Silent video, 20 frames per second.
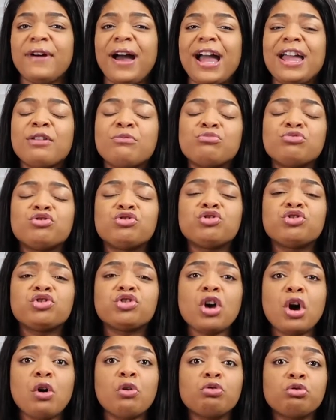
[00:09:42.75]
I am
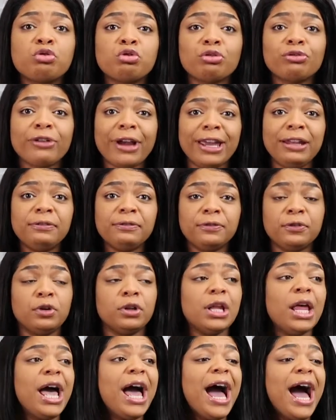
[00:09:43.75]
so grateful.